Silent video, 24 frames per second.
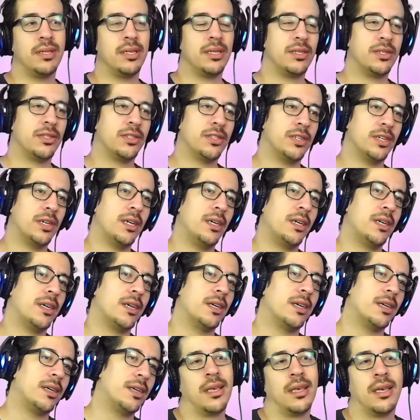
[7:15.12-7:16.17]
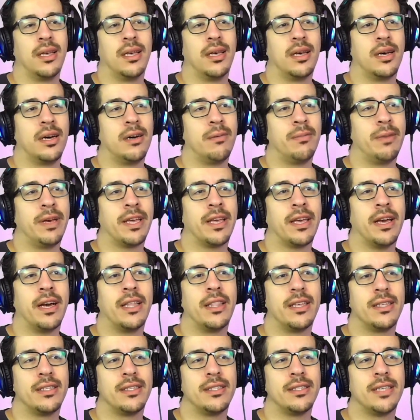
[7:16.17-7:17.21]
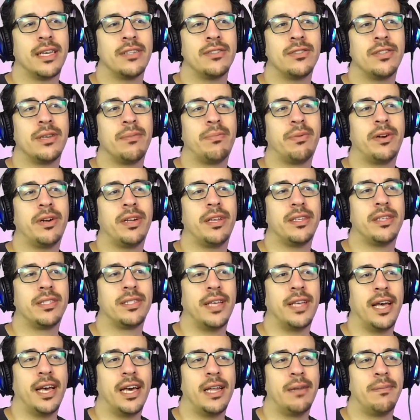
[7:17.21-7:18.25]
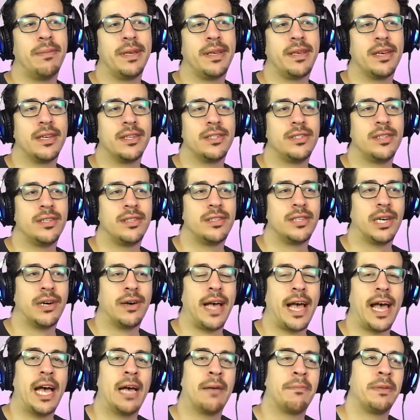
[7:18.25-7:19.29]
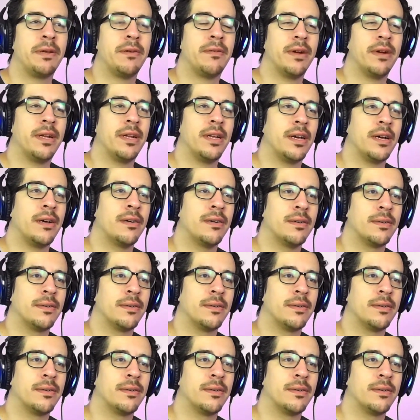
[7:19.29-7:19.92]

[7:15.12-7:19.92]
shit. Oh my god, this is actually pretty sad because she's so happy right now.